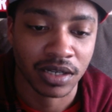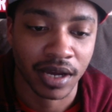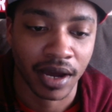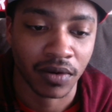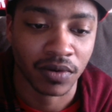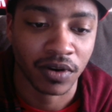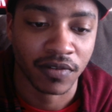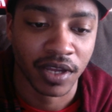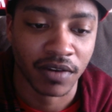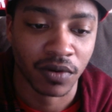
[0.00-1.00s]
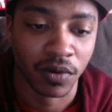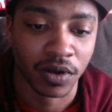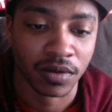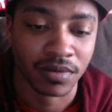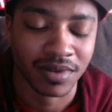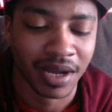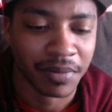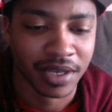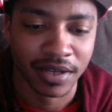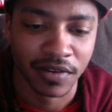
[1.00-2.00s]
I don't know if they ever worked. I
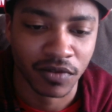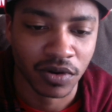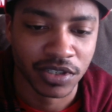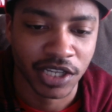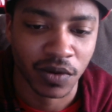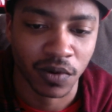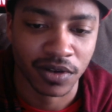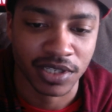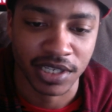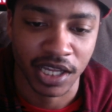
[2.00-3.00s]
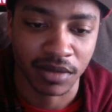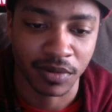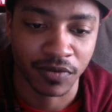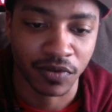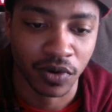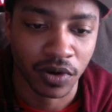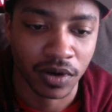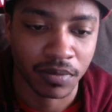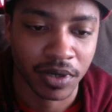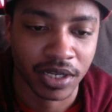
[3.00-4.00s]
mean, of course they worked together
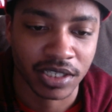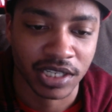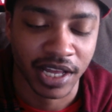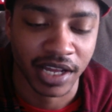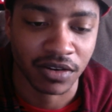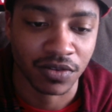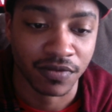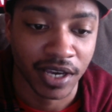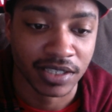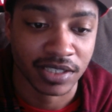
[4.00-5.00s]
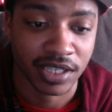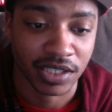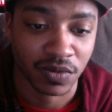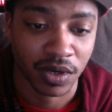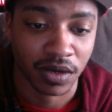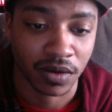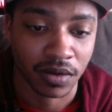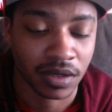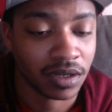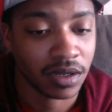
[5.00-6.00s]
before, but there's a lot of new faces as well.
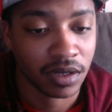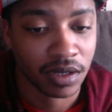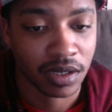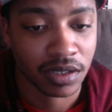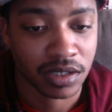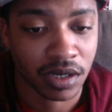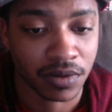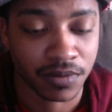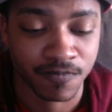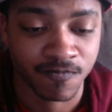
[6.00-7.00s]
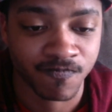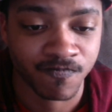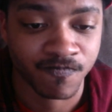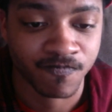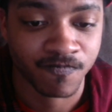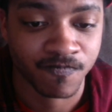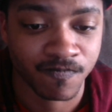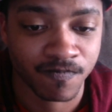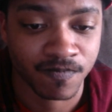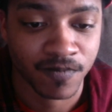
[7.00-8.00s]
So
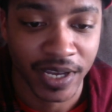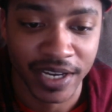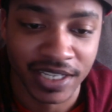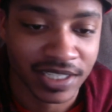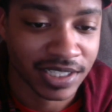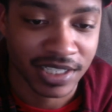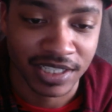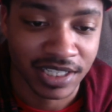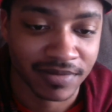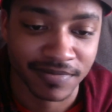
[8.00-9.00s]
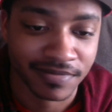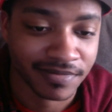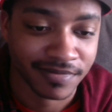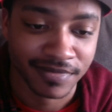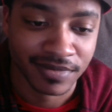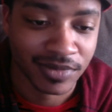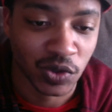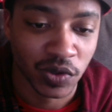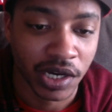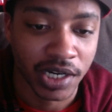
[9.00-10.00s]
I guess it's just
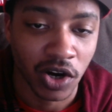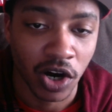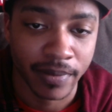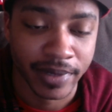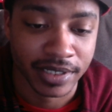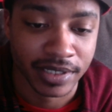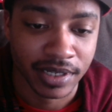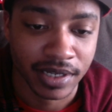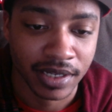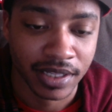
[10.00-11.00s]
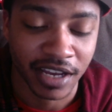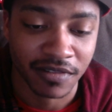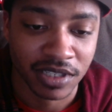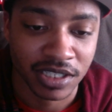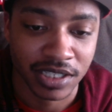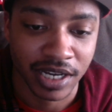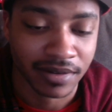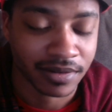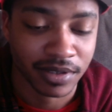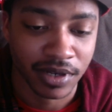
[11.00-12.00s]
two young armies that have just got,
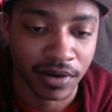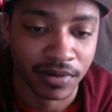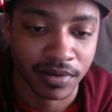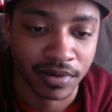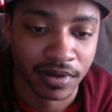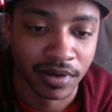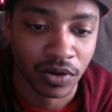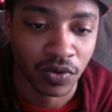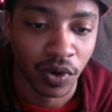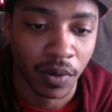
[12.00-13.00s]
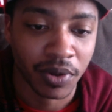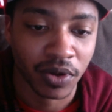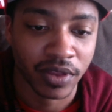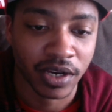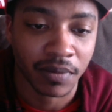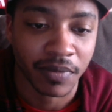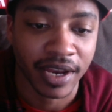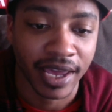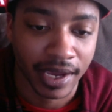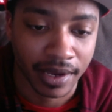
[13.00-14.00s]
who are building up a
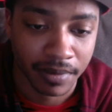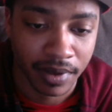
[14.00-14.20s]
name.